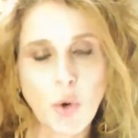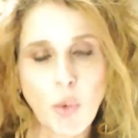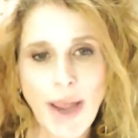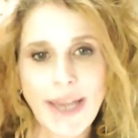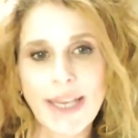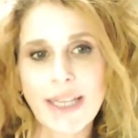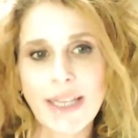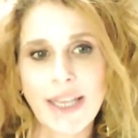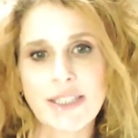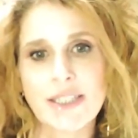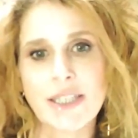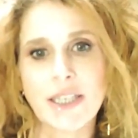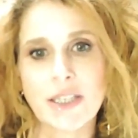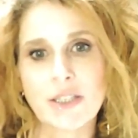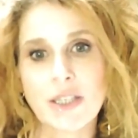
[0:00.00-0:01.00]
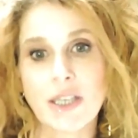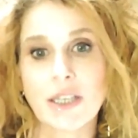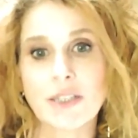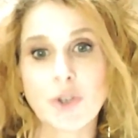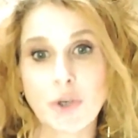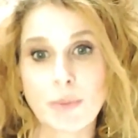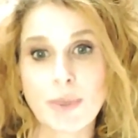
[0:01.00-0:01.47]
coagulates the,
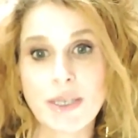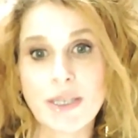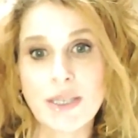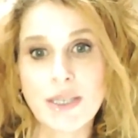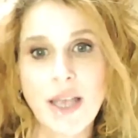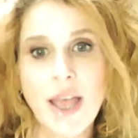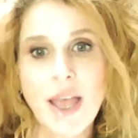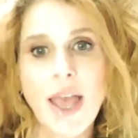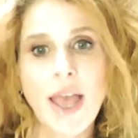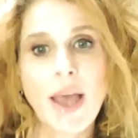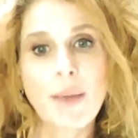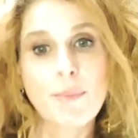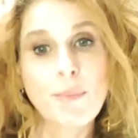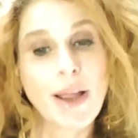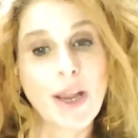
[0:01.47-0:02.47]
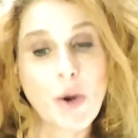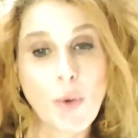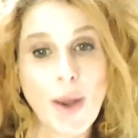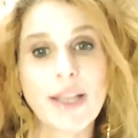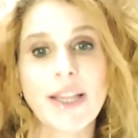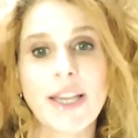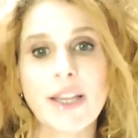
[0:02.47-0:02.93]
the dermis. By
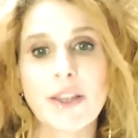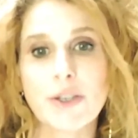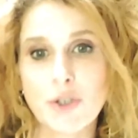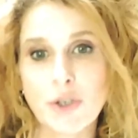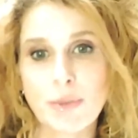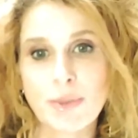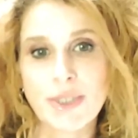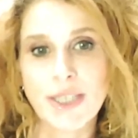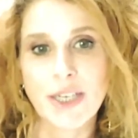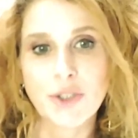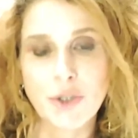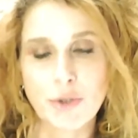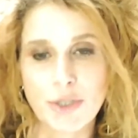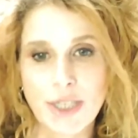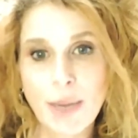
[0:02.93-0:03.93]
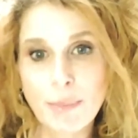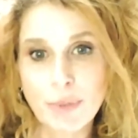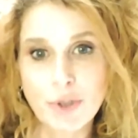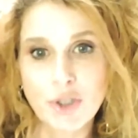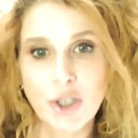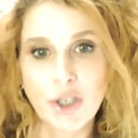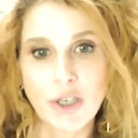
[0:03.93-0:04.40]
coagulating the dermis at a certain
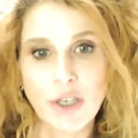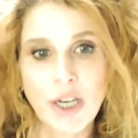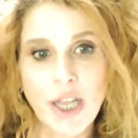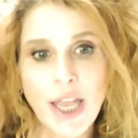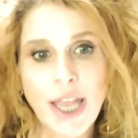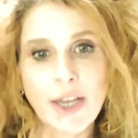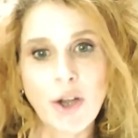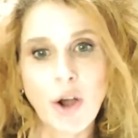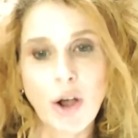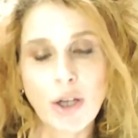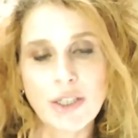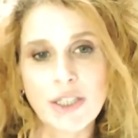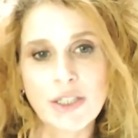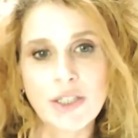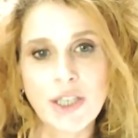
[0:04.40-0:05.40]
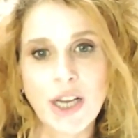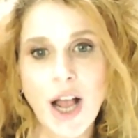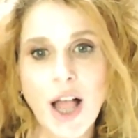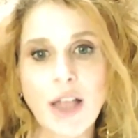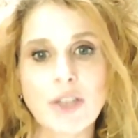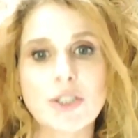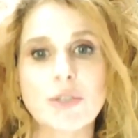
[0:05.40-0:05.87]
temperature, it causes
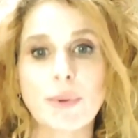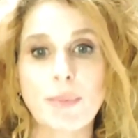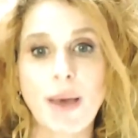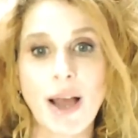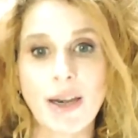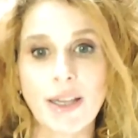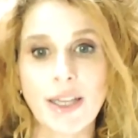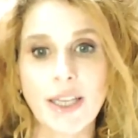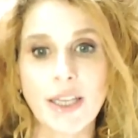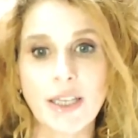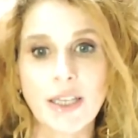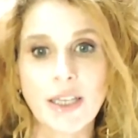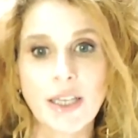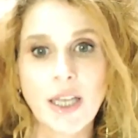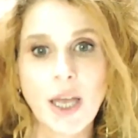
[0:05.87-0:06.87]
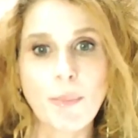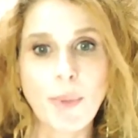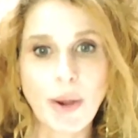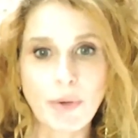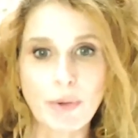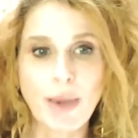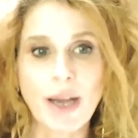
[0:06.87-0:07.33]
collagen remodeling.
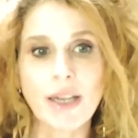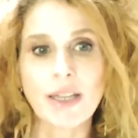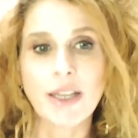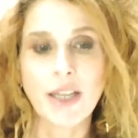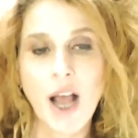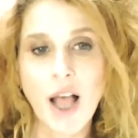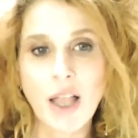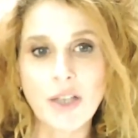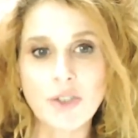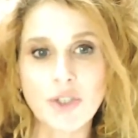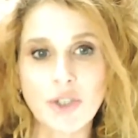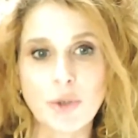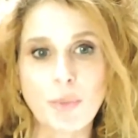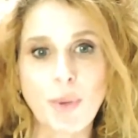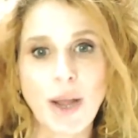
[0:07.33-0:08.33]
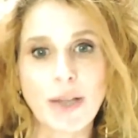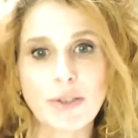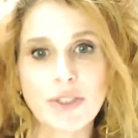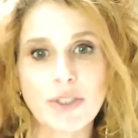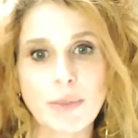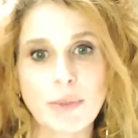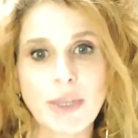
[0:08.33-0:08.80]
By remodeling your collagen, you
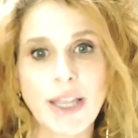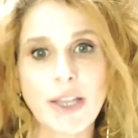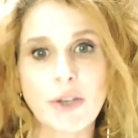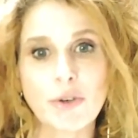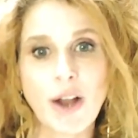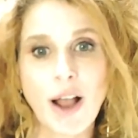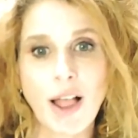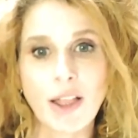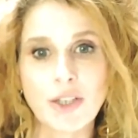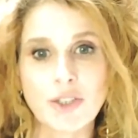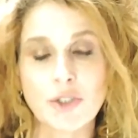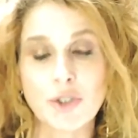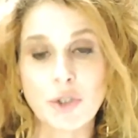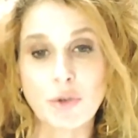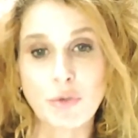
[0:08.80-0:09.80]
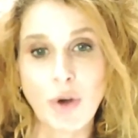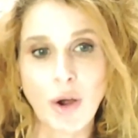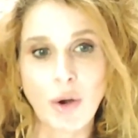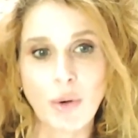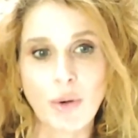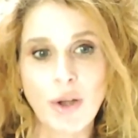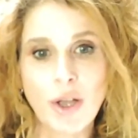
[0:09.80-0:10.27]
stimulate your collagen to
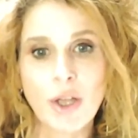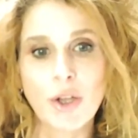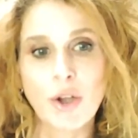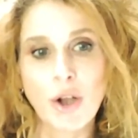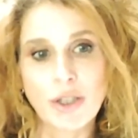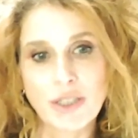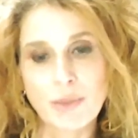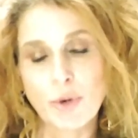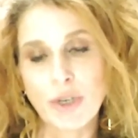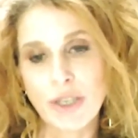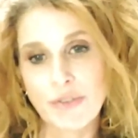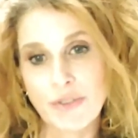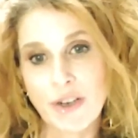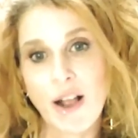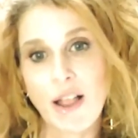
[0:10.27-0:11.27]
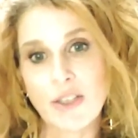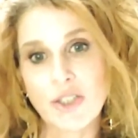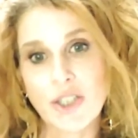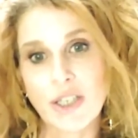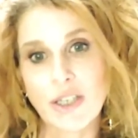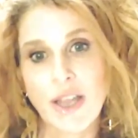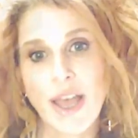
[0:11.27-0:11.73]
grow, causing more even
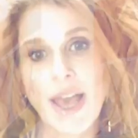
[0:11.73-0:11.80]
collagen